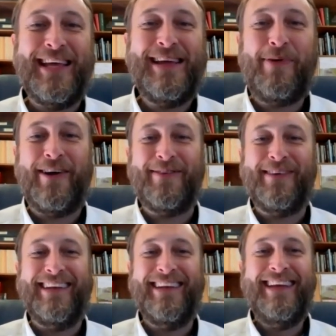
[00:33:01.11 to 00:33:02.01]
So that part of
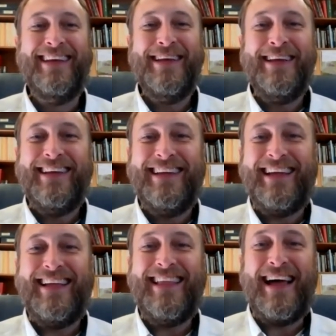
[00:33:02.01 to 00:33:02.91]
it,
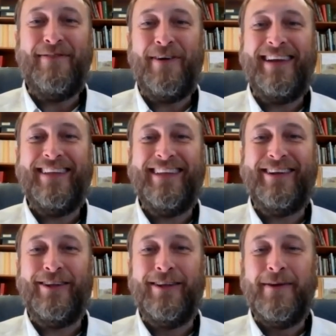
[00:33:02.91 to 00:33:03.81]
I find a
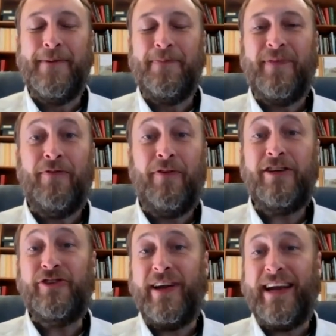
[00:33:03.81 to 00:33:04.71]
little
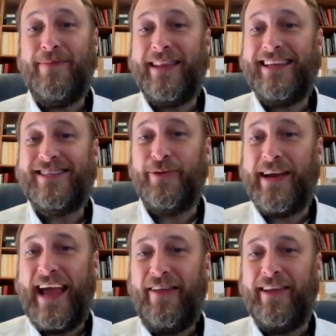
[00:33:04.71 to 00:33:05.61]
frustrating, but that's the
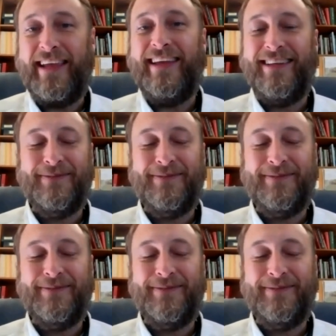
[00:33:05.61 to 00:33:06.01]
reality.